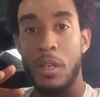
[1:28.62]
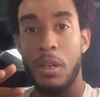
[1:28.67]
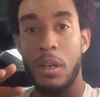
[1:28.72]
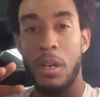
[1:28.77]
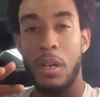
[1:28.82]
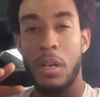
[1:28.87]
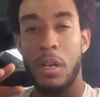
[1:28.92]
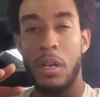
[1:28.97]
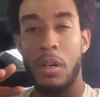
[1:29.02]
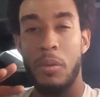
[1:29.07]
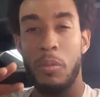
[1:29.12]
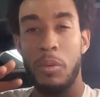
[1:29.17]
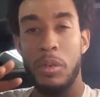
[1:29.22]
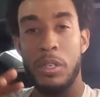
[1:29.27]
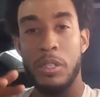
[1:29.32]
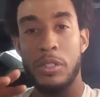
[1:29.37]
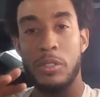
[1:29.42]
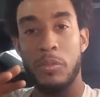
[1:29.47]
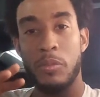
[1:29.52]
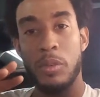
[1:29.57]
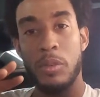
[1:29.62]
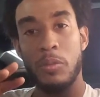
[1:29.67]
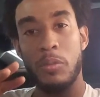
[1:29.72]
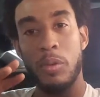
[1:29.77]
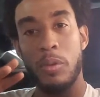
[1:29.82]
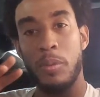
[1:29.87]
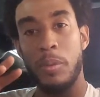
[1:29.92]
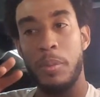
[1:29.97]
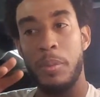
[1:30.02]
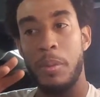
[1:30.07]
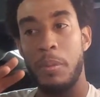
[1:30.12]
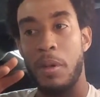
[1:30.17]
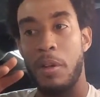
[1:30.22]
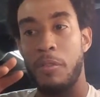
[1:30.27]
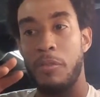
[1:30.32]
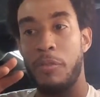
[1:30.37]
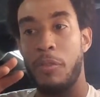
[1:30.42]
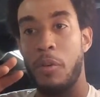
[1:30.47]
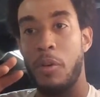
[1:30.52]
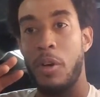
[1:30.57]
uh, what is what, what would be my
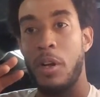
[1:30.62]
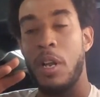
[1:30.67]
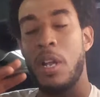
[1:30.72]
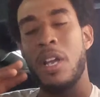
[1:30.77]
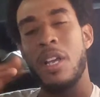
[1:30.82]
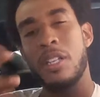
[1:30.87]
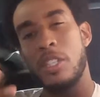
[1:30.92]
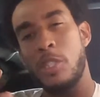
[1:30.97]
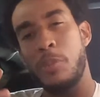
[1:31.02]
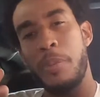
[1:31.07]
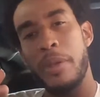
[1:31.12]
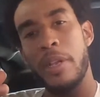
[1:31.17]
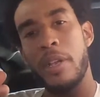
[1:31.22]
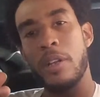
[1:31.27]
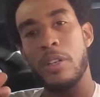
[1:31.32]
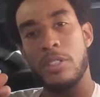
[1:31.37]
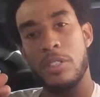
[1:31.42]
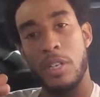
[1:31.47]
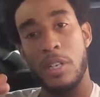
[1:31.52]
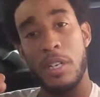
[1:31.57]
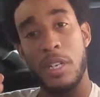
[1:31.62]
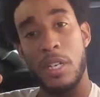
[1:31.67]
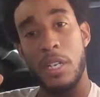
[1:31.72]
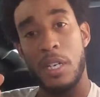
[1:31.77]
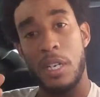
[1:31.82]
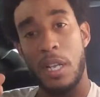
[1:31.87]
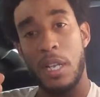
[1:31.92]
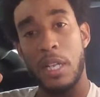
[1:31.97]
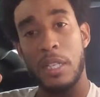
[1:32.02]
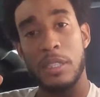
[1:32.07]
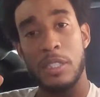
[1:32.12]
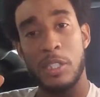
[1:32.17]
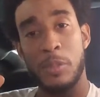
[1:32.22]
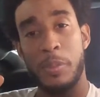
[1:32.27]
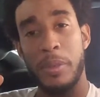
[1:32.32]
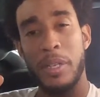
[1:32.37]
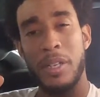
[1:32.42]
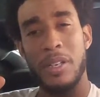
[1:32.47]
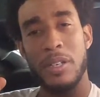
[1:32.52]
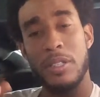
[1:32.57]
four? The speakers are good. I like the
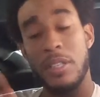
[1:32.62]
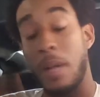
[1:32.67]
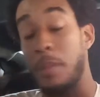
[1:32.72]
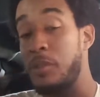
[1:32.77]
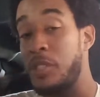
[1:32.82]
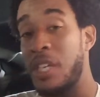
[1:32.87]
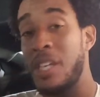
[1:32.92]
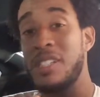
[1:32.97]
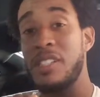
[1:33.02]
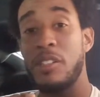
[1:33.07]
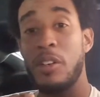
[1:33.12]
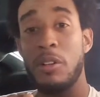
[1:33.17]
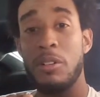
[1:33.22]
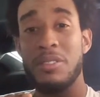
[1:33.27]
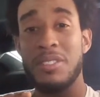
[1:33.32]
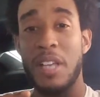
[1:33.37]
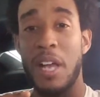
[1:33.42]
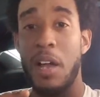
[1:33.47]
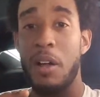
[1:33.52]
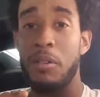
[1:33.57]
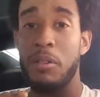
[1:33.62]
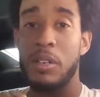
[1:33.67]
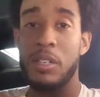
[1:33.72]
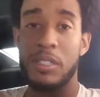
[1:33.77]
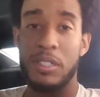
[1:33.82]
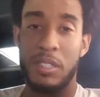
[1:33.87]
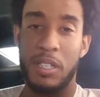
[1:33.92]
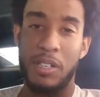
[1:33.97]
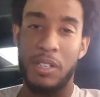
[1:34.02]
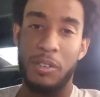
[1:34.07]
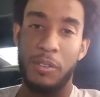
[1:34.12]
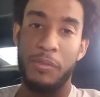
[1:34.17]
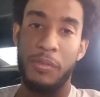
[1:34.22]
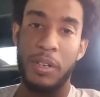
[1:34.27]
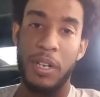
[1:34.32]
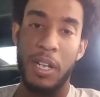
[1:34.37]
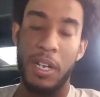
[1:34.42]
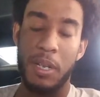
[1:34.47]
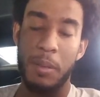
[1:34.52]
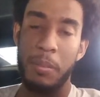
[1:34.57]
speakers. I'm changing those out because I do feel
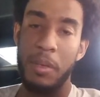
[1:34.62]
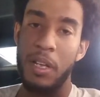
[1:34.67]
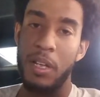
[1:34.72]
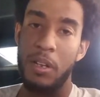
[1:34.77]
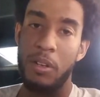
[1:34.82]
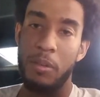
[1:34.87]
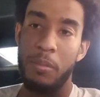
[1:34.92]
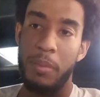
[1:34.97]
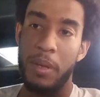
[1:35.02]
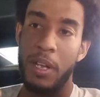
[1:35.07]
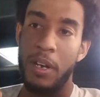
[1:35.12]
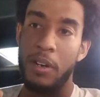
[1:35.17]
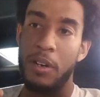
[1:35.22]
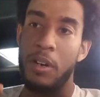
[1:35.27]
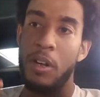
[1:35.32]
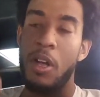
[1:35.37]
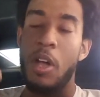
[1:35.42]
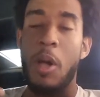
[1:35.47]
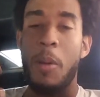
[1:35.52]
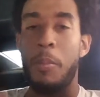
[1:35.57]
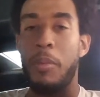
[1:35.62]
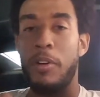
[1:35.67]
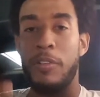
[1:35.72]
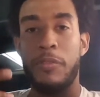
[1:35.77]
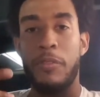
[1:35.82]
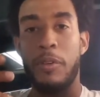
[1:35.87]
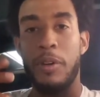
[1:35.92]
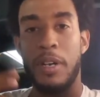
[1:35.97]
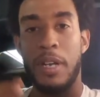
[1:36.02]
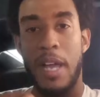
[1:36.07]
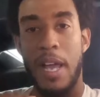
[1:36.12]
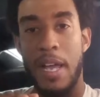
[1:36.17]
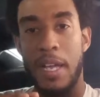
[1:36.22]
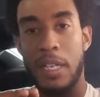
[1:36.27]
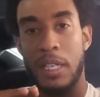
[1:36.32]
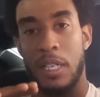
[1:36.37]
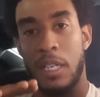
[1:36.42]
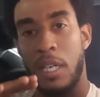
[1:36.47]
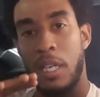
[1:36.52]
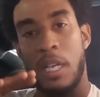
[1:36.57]
like they can be a little better. But for
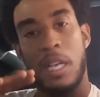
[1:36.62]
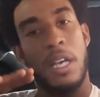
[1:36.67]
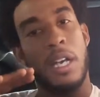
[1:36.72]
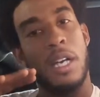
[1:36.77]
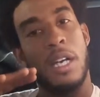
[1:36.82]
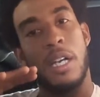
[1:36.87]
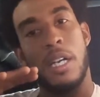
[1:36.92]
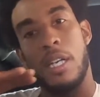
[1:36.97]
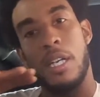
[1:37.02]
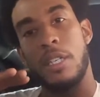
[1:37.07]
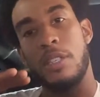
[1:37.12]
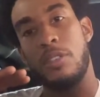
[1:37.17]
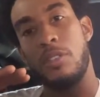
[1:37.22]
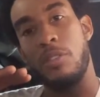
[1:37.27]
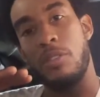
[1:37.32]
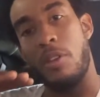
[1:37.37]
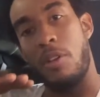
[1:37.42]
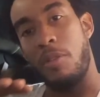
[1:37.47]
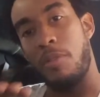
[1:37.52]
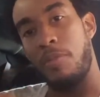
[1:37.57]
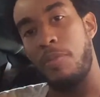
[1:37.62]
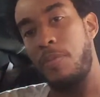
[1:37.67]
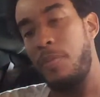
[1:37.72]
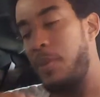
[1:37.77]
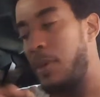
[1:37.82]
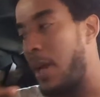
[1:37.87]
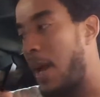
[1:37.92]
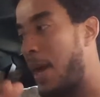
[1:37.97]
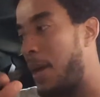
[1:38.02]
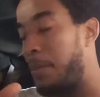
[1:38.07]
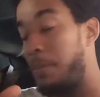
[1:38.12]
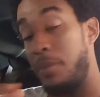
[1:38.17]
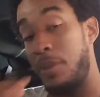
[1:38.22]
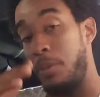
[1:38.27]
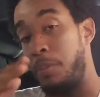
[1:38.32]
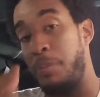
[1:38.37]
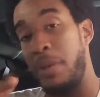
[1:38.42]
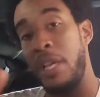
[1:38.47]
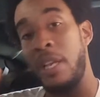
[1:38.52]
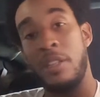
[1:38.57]
like, uh, you know,
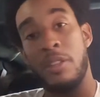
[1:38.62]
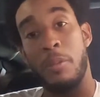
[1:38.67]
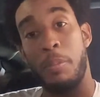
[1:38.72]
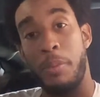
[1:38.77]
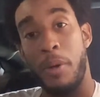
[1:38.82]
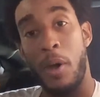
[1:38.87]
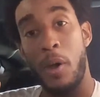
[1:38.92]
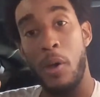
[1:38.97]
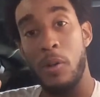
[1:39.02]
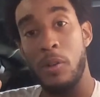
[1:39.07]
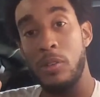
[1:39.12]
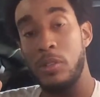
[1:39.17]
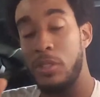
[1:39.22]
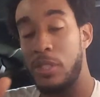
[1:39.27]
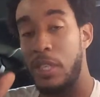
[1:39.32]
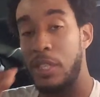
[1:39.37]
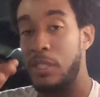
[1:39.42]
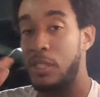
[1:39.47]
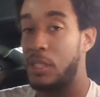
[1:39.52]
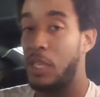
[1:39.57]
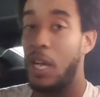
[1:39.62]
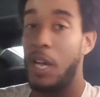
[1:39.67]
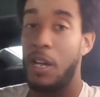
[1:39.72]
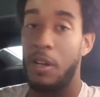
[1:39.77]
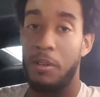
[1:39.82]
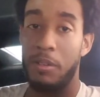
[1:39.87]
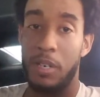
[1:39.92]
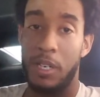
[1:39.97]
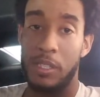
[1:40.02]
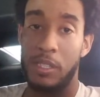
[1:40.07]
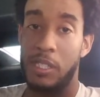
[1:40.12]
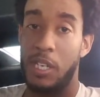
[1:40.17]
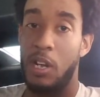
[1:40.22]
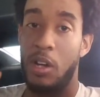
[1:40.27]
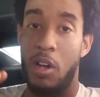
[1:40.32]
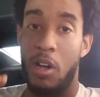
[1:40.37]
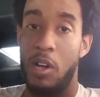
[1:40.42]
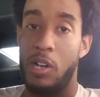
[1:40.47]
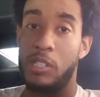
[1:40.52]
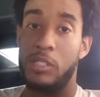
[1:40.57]
not being the Bose, they sound they
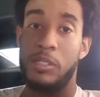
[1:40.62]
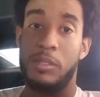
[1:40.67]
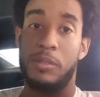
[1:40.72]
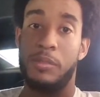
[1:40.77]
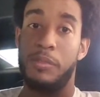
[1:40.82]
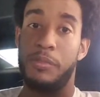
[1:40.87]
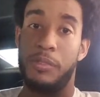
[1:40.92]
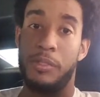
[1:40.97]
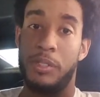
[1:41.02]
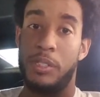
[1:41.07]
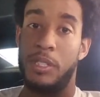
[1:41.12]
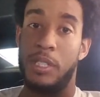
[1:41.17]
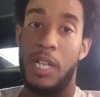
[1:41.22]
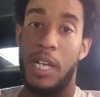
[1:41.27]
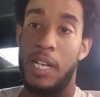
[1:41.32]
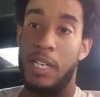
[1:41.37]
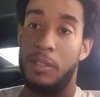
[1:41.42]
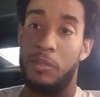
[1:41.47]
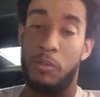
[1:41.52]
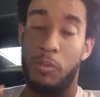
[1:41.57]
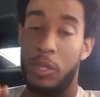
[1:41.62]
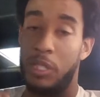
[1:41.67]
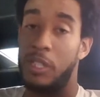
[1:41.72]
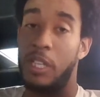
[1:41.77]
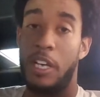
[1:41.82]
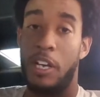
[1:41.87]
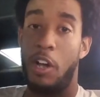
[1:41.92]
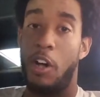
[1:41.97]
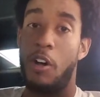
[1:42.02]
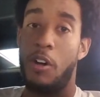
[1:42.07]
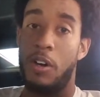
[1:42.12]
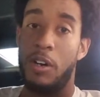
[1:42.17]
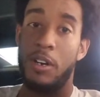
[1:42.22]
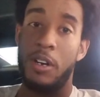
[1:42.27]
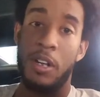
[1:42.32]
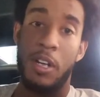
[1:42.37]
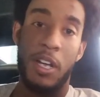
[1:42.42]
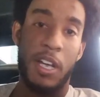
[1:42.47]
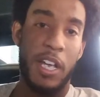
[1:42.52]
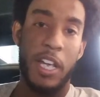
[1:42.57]
sound awesome for like what they are.
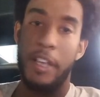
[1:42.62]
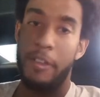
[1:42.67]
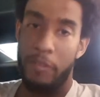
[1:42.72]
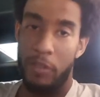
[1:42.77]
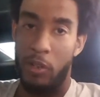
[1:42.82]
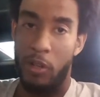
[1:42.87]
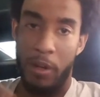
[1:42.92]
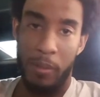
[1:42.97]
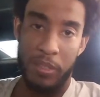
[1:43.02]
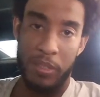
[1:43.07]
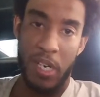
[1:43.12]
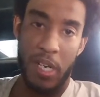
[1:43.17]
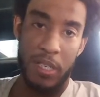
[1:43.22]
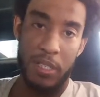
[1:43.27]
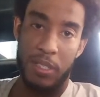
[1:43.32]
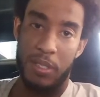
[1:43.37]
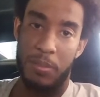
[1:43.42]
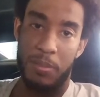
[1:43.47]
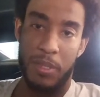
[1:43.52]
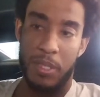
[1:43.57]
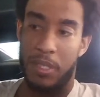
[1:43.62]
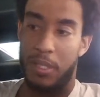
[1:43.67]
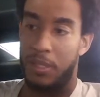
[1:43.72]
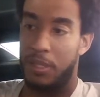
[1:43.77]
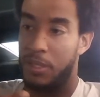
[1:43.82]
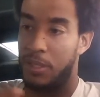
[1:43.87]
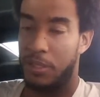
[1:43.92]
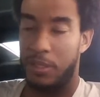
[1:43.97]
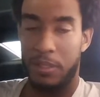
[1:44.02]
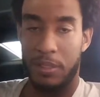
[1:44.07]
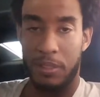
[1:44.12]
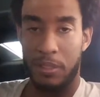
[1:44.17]
Even though I'm changing them because